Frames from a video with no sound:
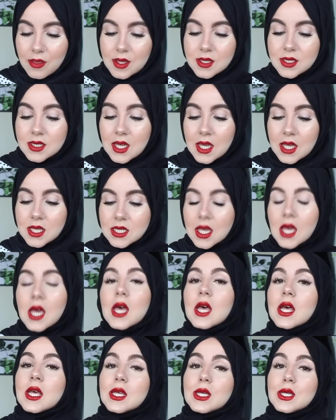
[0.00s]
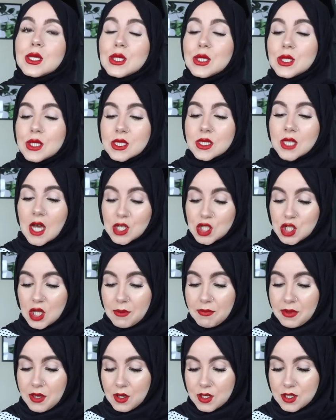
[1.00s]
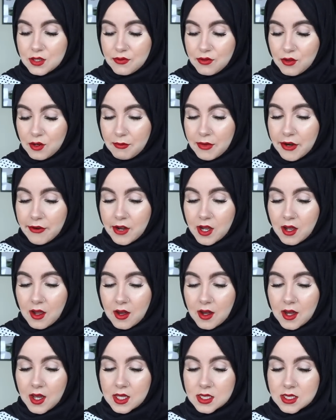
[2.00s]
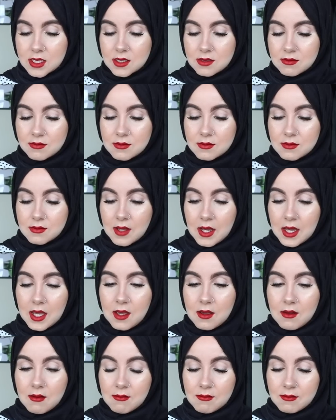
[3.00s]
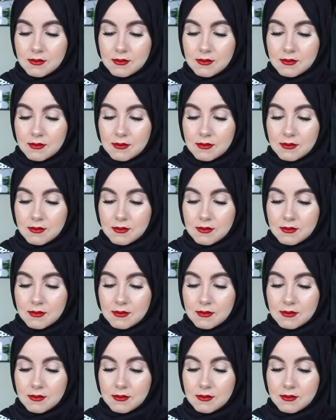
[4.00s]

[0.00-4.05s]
This is such a beautiful mirror, guys. Like,